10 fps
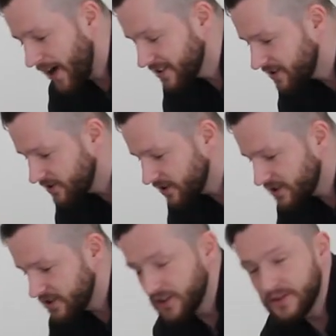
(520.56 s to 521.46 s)
But
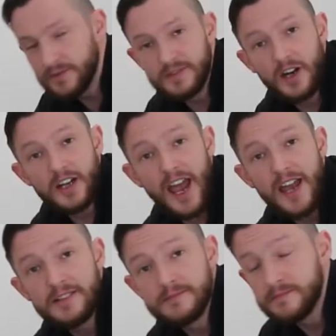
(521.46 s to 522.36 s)
just, you know,
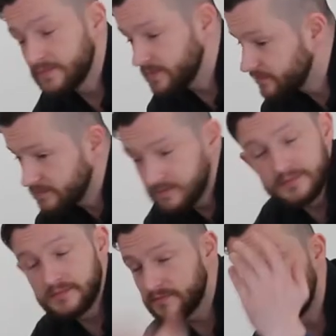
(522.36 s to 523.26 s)
okay,
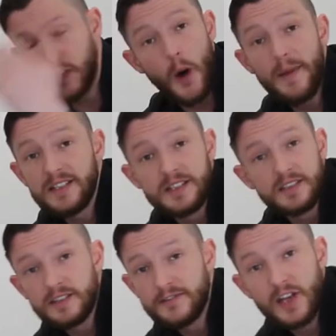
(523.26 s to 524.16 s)
comment
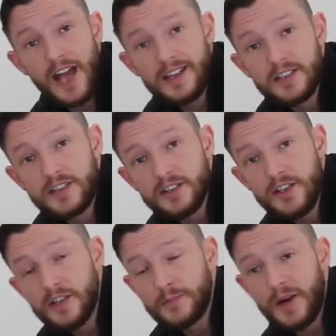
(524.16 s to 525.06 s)
it. If you like it, do
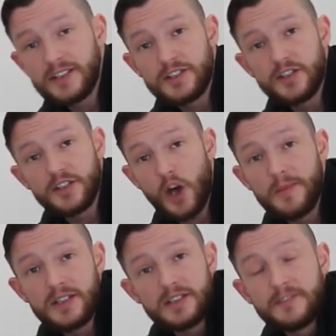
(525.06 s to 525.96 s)
not. But you just
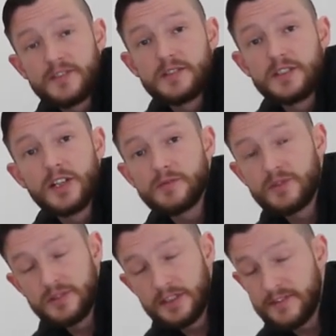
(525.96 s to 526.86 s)
comment if
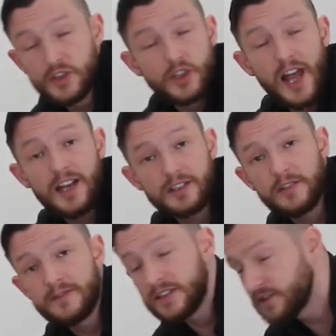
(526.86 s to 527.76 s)
you don't like
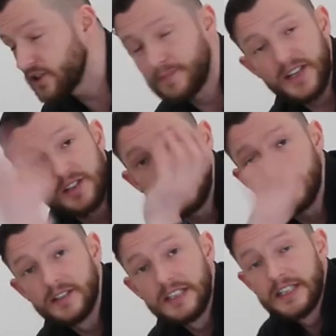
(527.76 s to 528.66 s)
something, just pass on.